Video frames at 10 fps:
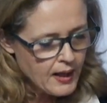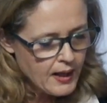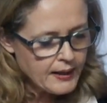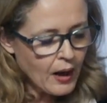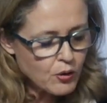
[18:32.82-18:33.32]

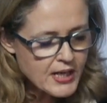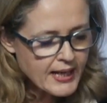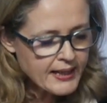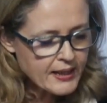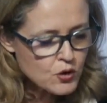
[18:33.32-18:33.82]
Now,
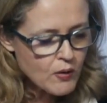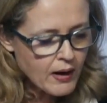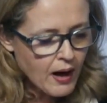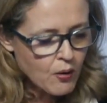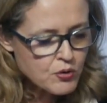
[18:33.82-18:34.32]
taking into
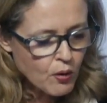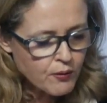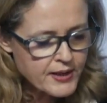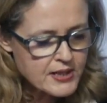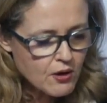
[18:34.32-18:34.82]
account all
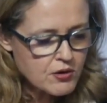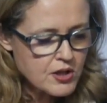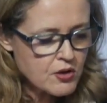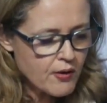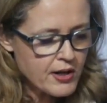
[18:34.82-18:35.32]
these
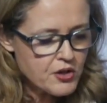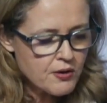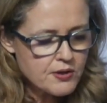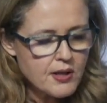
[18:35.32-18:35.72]
considerations